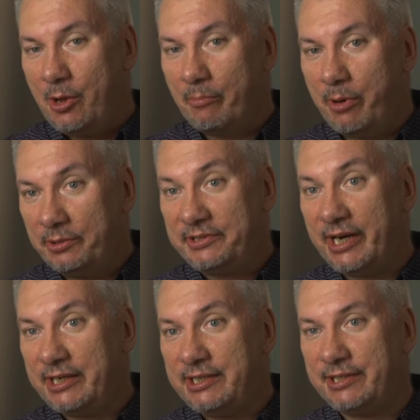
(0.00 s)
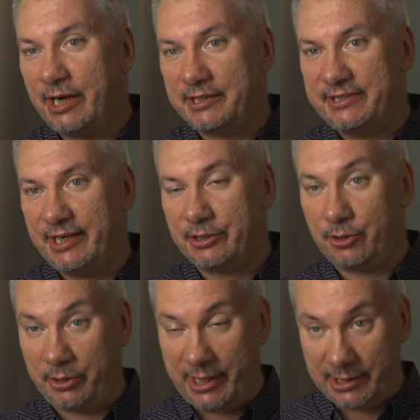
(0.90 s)
Both studies are centered
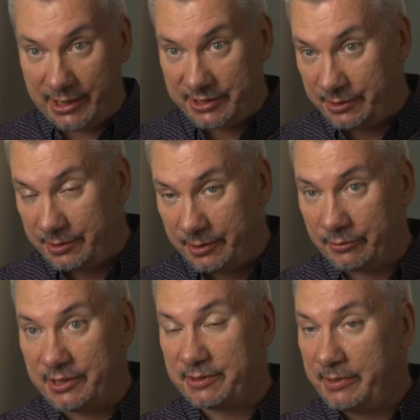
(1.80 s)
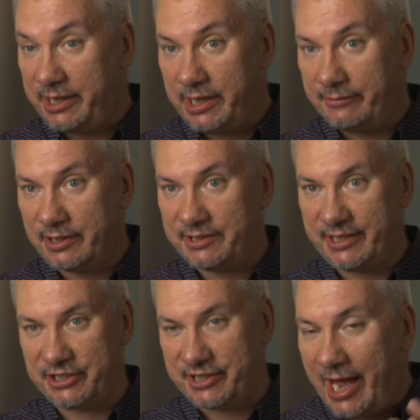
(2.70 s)
on adolescent risk behaviors
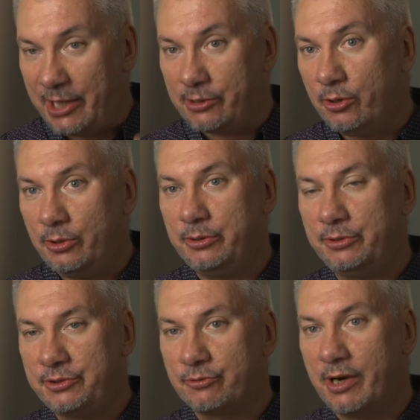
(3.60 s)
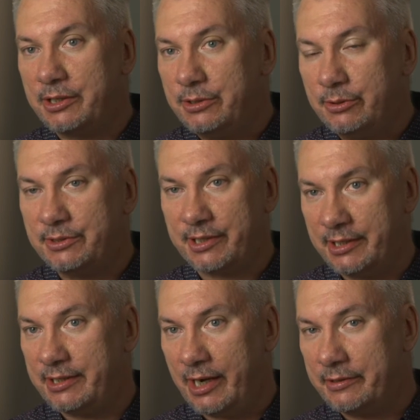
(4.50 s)
such as alcohol use, drug use,
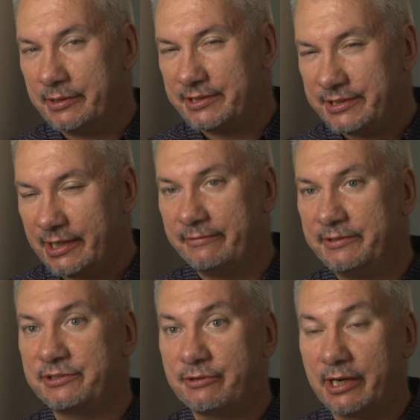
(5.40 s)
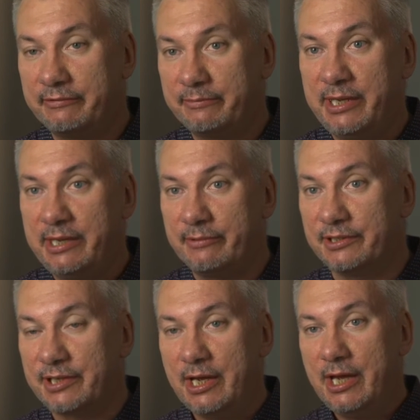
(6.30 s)
and other self-destructive behaviors.